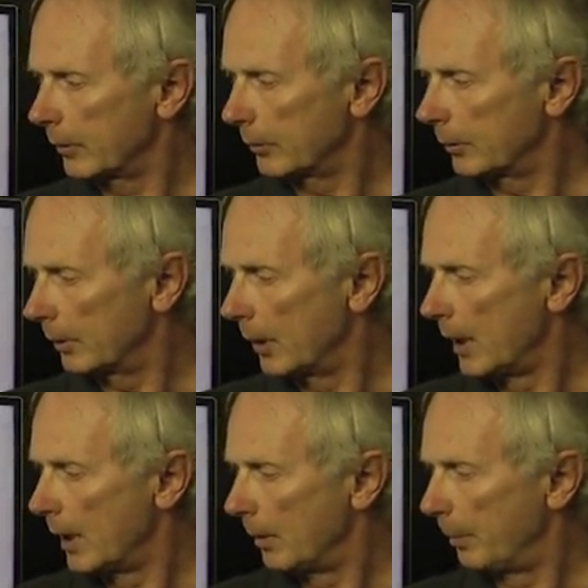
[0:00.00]
the
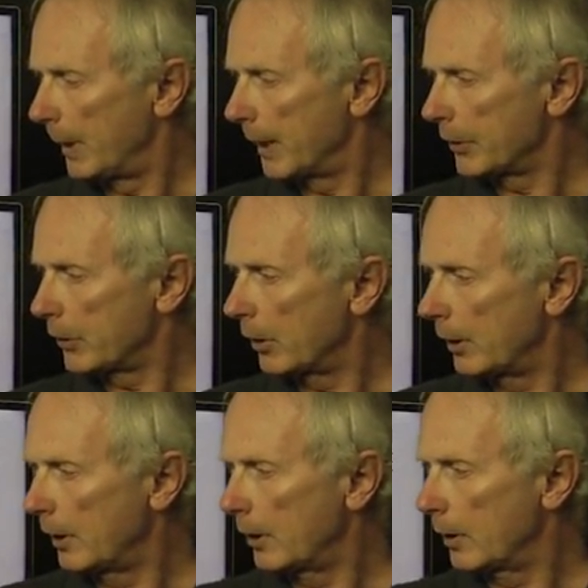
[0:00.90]
bare
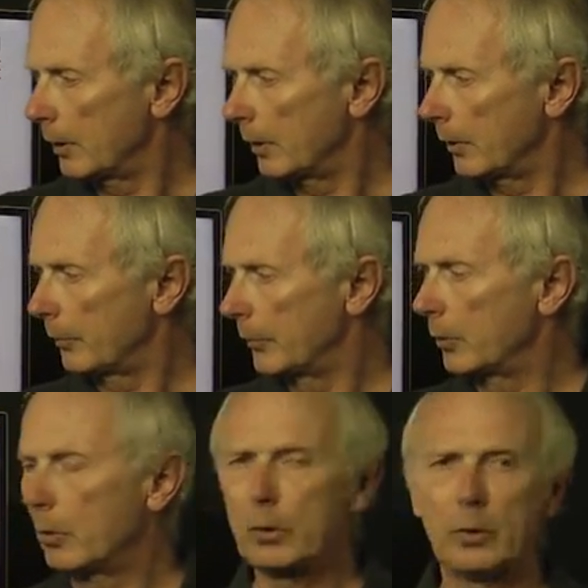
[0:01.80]
soil of the
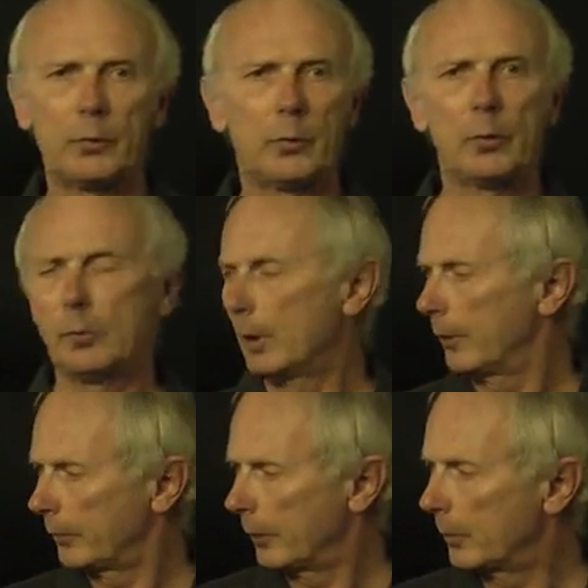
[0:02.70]
order of
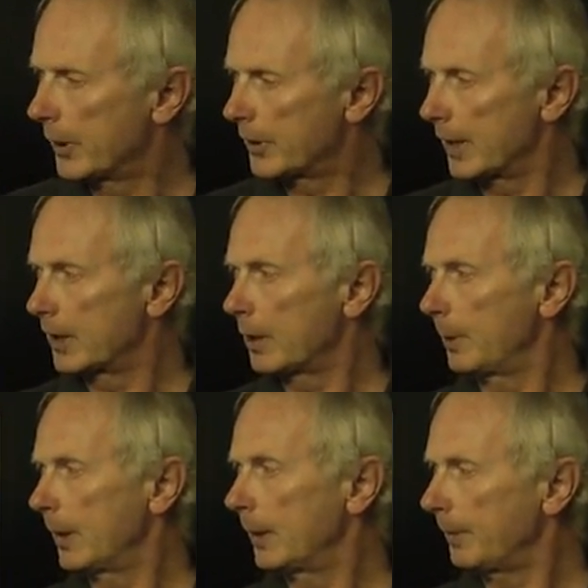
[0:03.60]
1
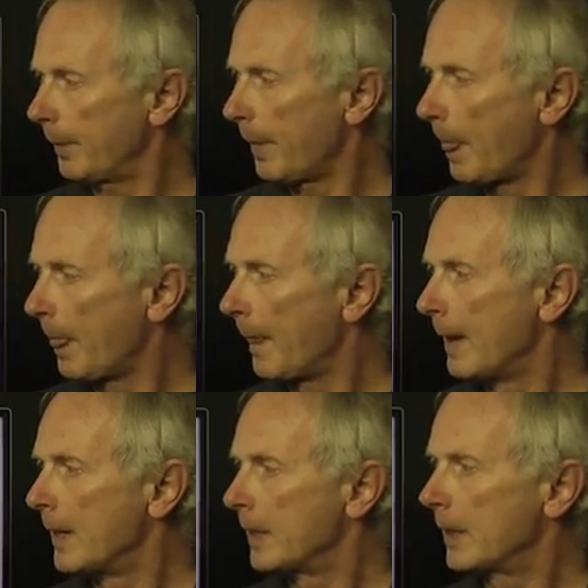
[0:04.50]
centimeter.
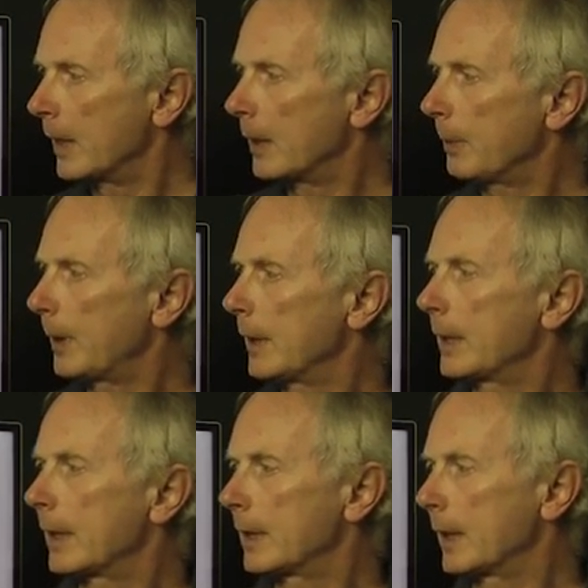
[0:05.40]
Shelter
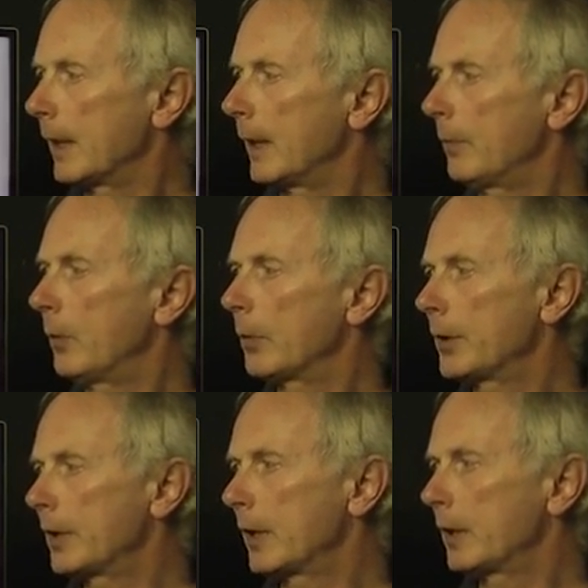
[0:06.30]
belts has again
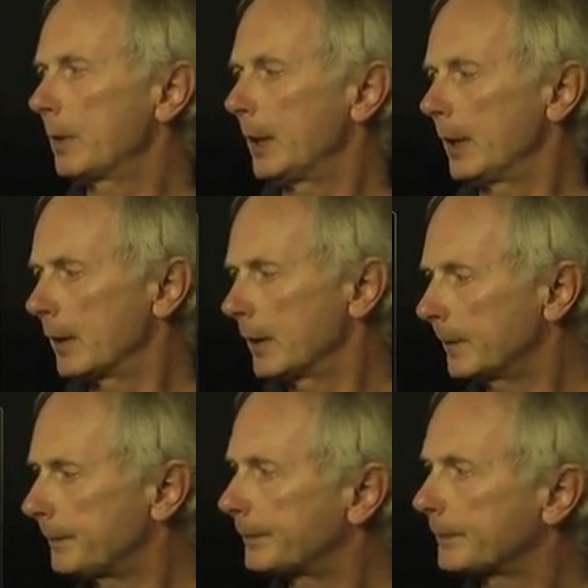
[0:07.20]
40 centimeters.
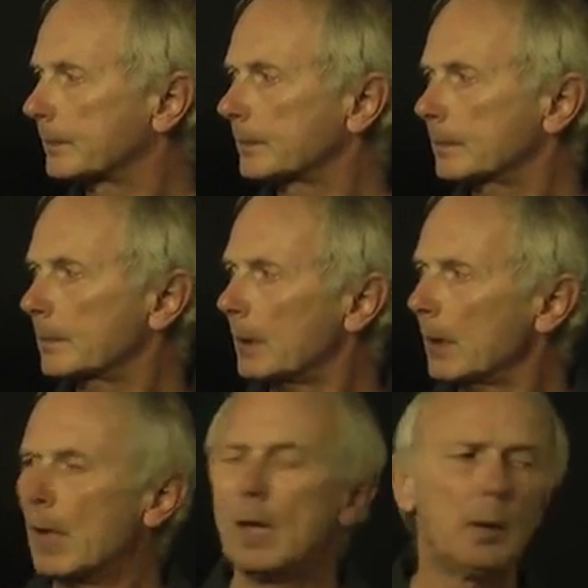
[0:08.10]

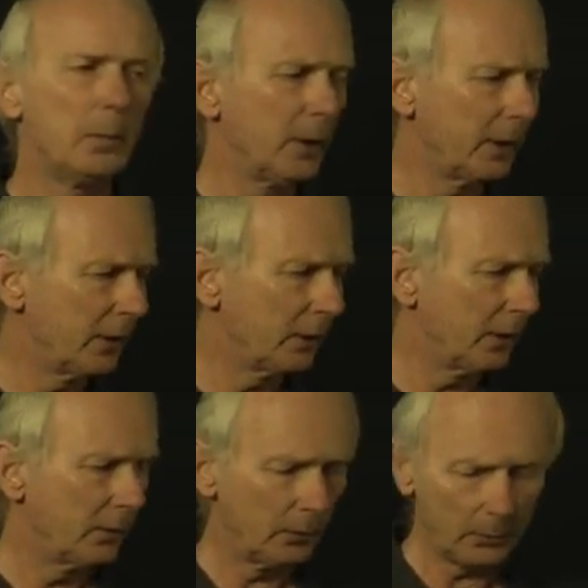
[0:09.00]
But
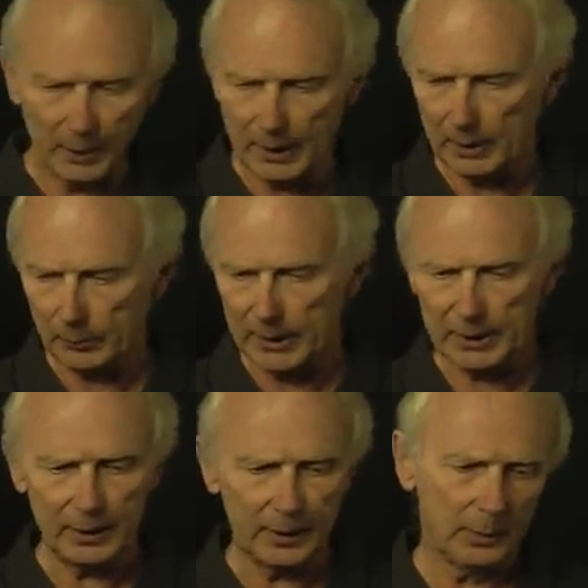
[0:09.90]
we have
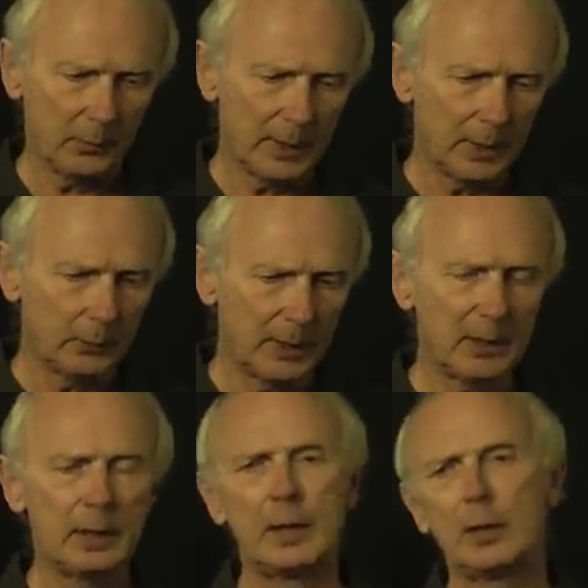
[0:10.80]

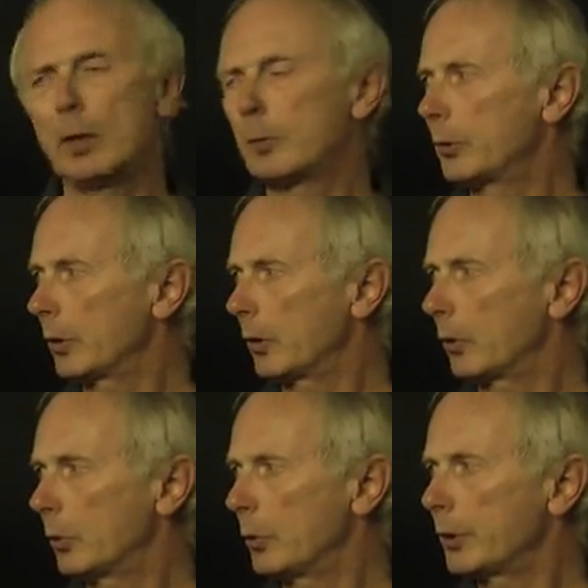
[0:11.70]
recently come to the
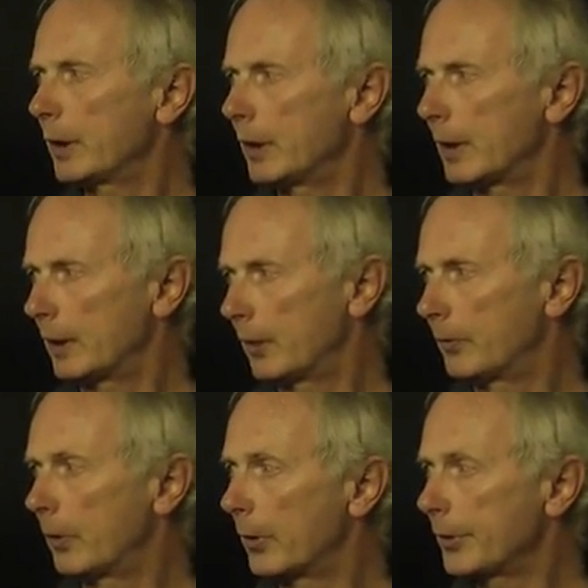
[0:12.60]
conclusion that the
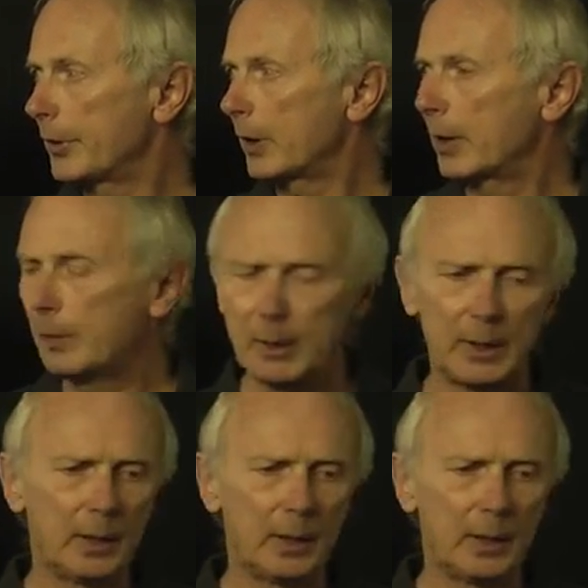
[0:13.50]
forest can